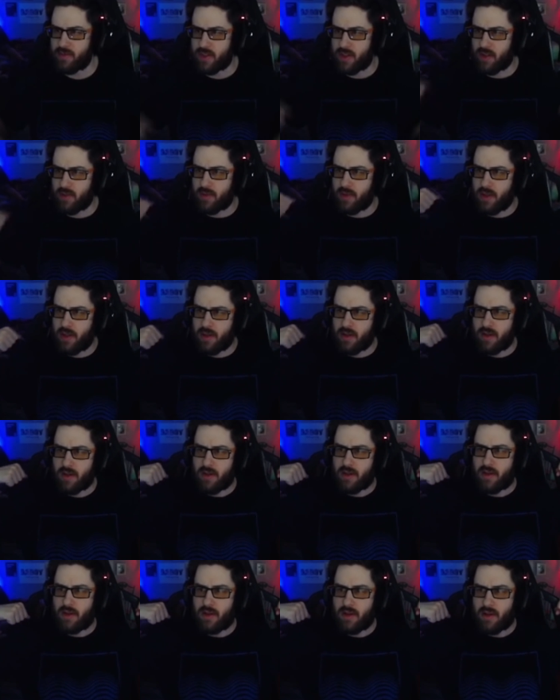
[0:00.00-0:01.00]
I'm sorry, what?
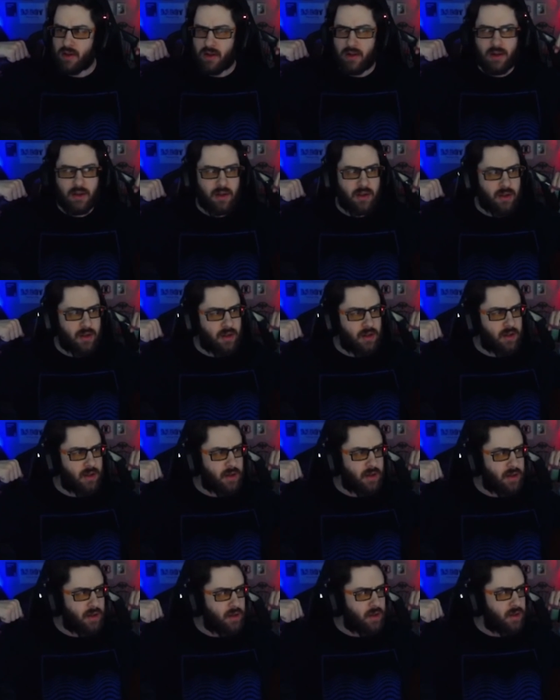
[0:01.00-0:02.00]
Dude, what
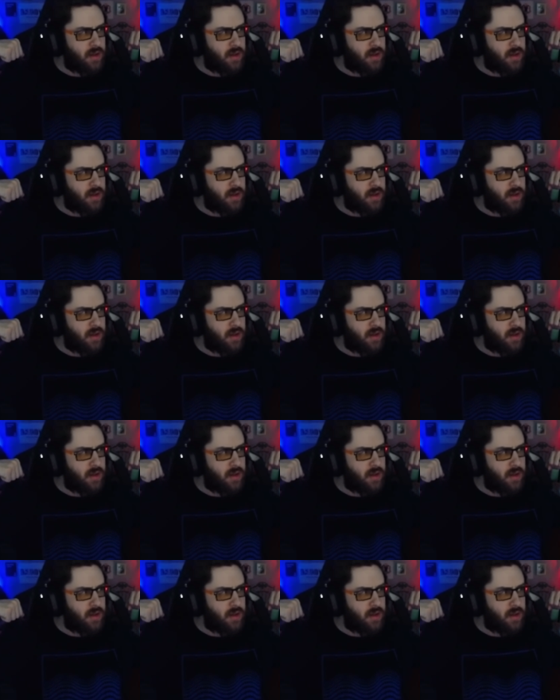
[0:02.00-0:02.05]
the